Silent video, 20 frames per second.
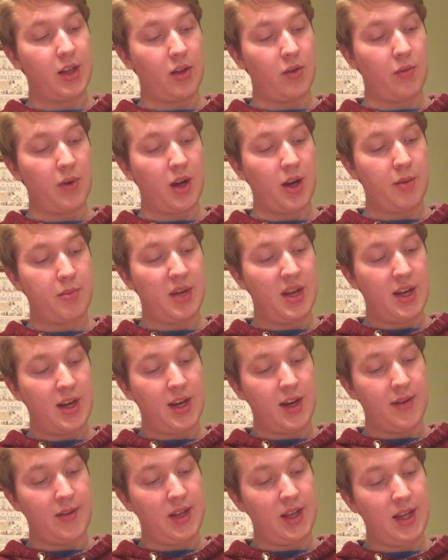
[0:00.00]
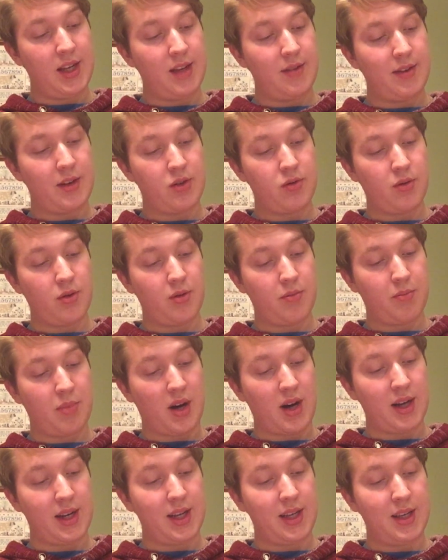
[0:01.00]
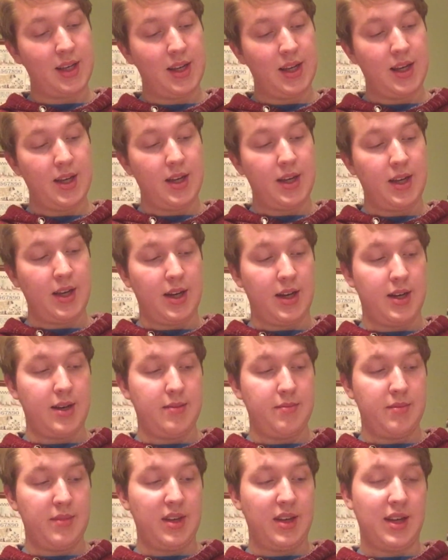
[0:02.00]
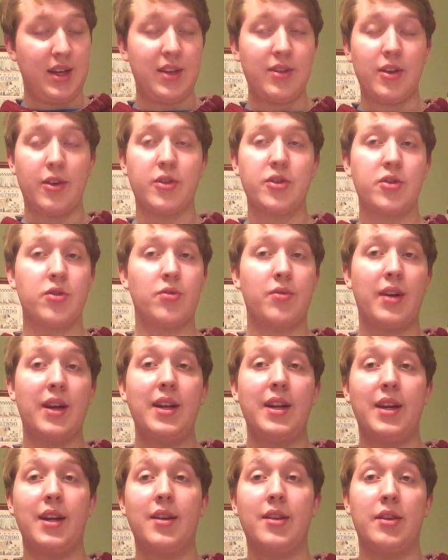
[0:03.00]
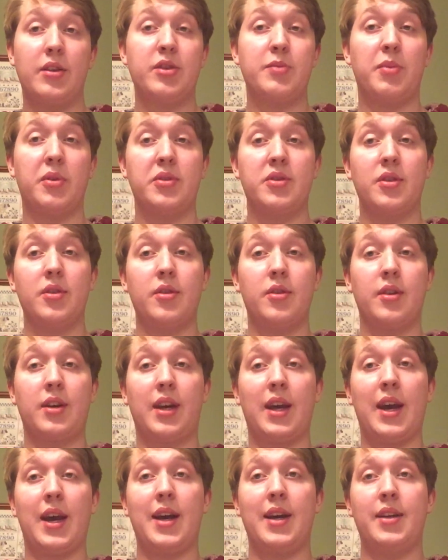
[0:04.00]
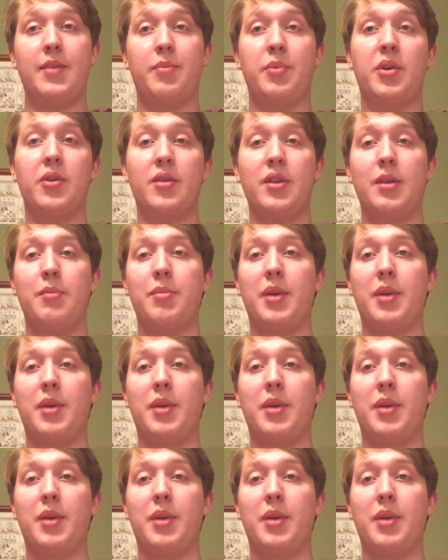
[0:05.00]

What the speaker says: to the realm of the individual body. In their training, they're supposed to look at purely